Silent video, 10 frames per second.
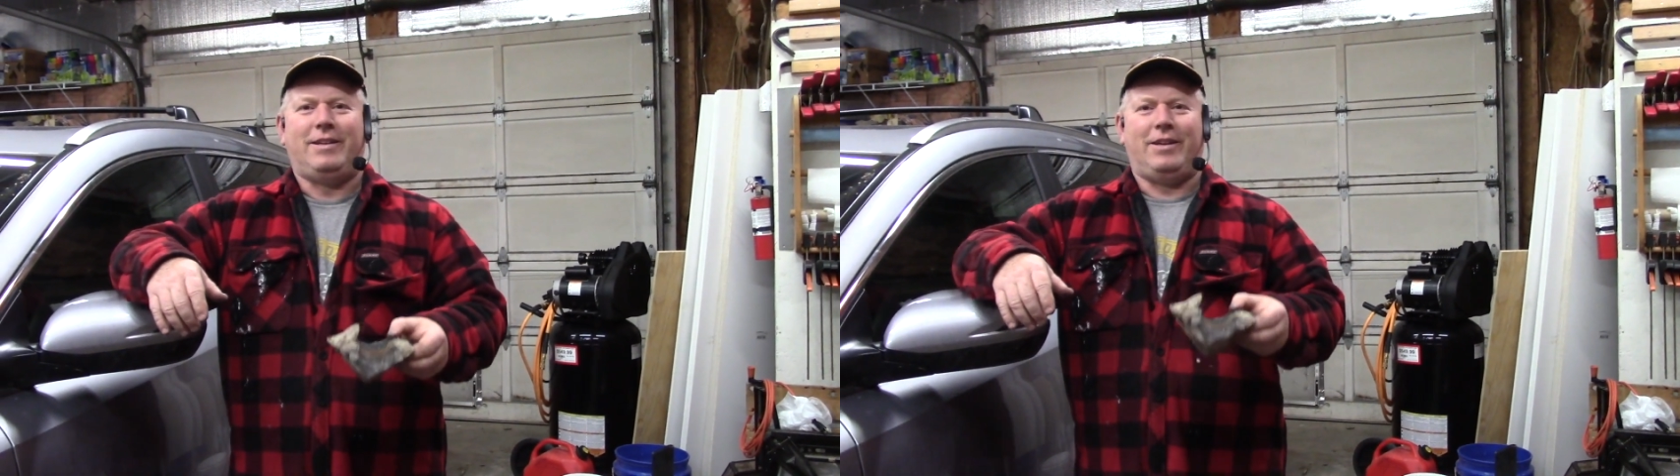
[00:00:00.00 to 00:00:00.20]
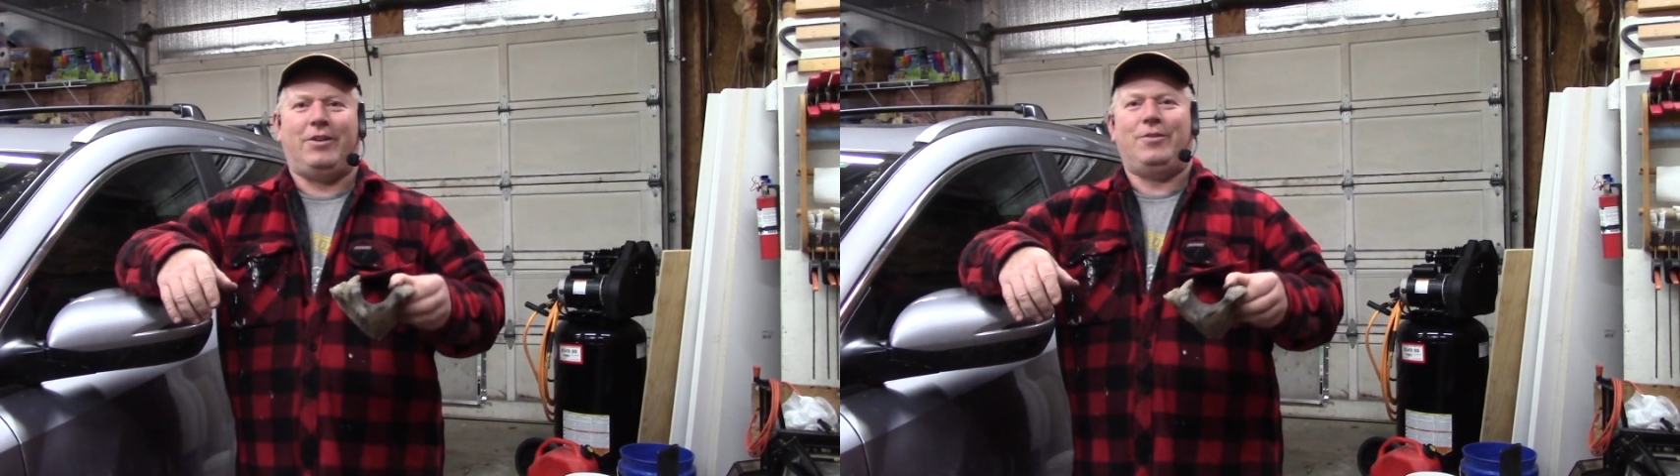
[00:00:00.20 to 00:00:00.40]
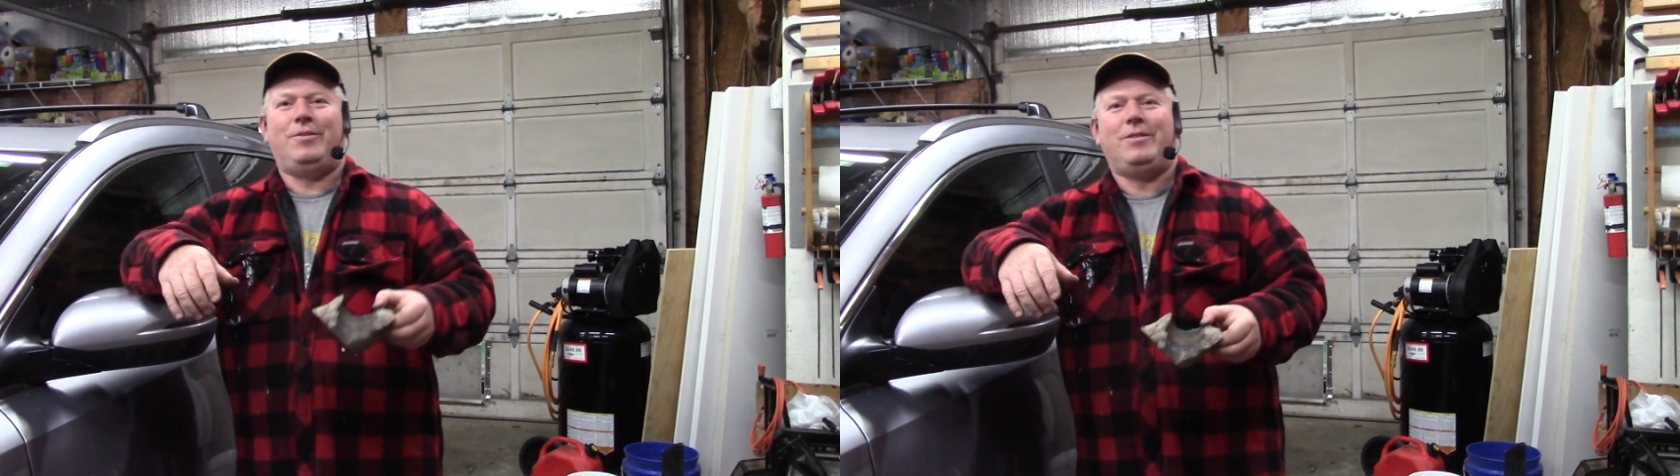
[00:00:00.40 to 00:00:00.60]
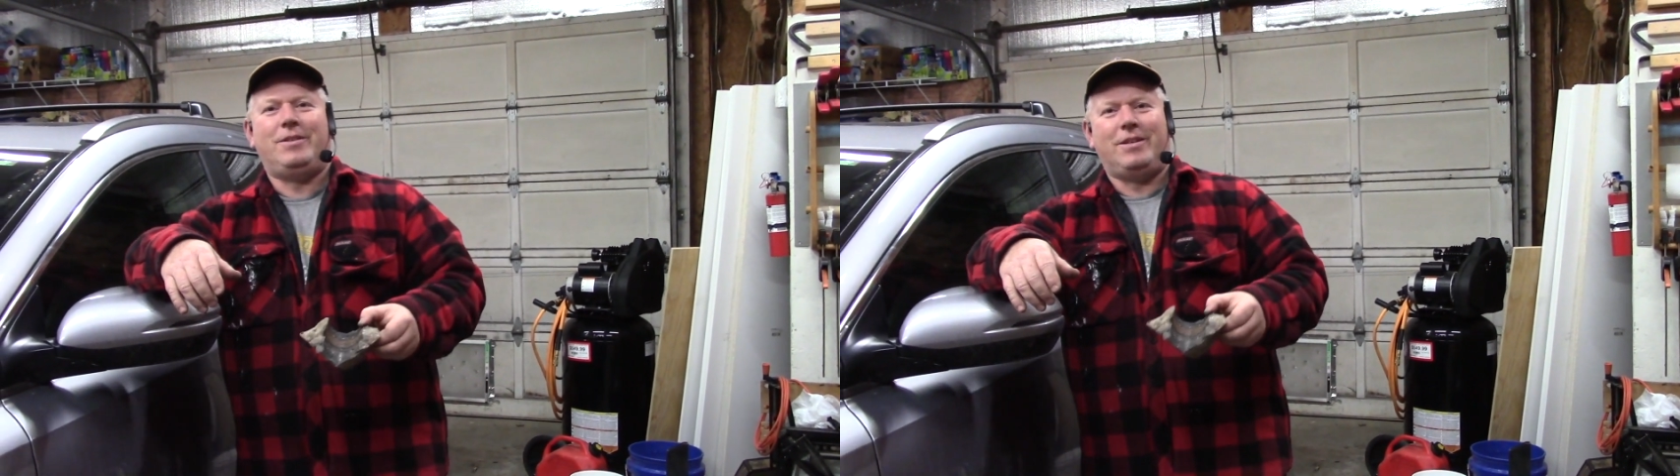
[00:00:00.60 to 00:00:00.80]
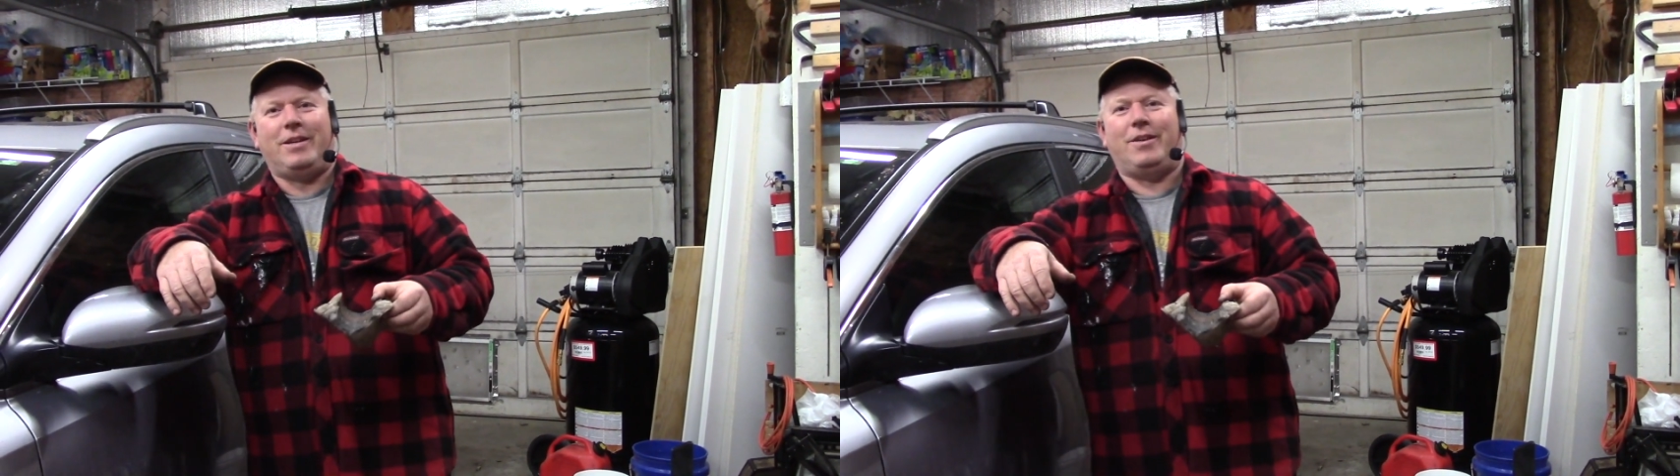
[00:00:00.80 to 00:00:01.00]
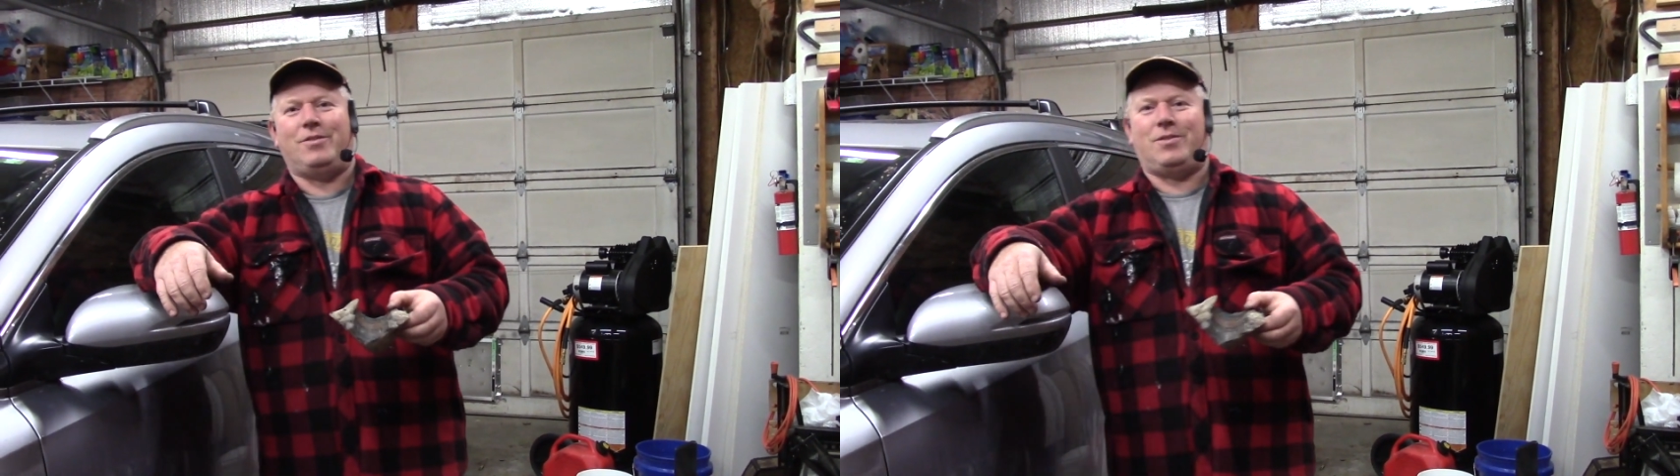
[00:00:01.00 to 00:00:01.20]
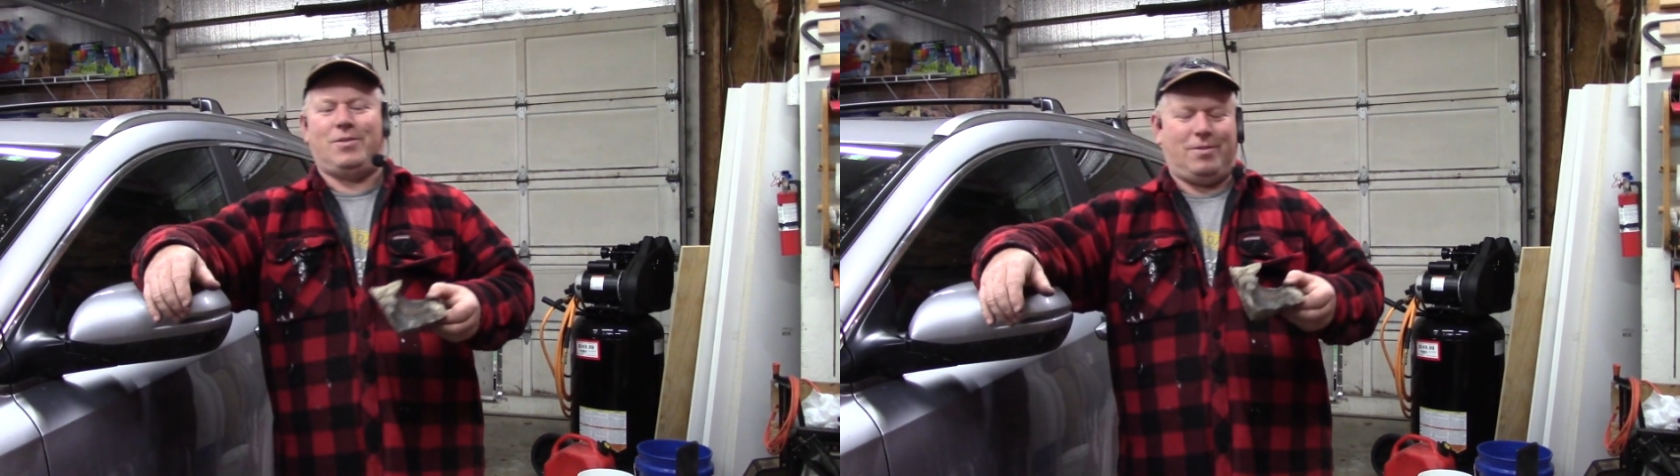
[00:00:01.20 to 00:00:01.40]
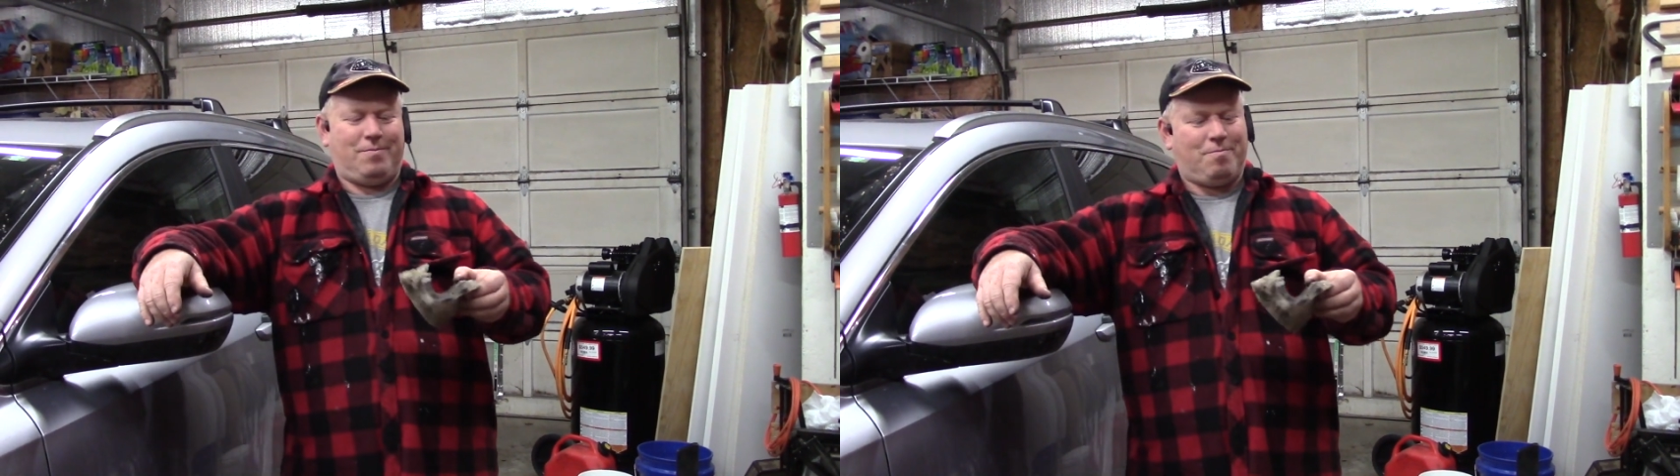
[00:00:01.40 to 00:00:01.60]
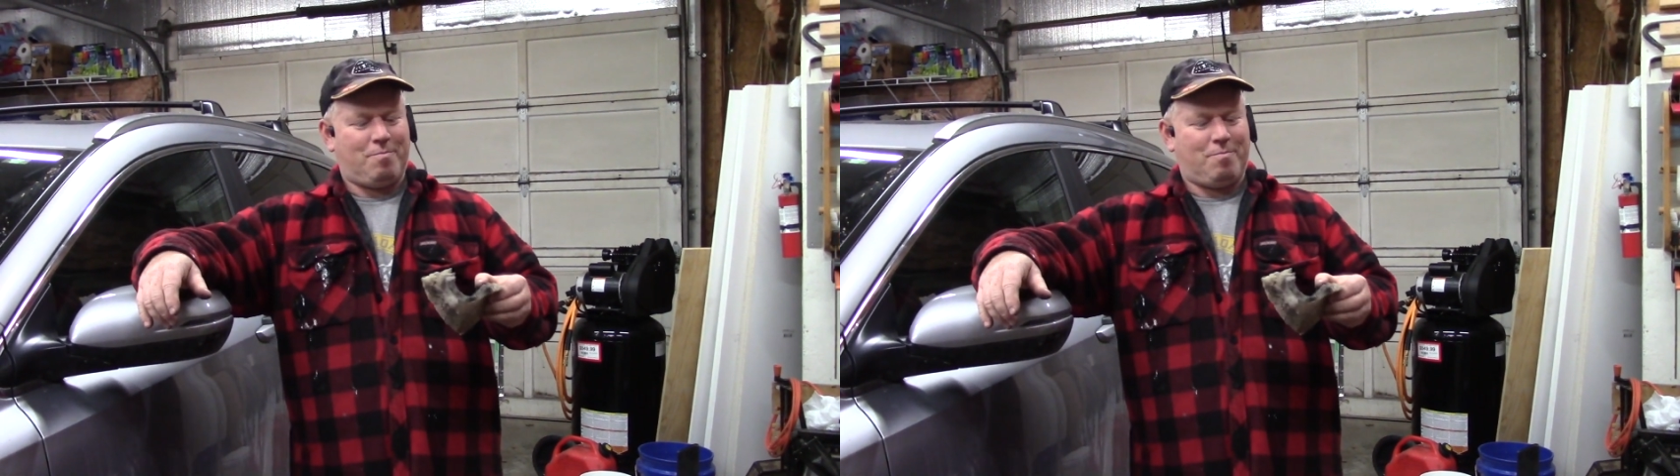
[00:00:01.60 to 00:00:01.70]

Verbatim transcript: you know, it's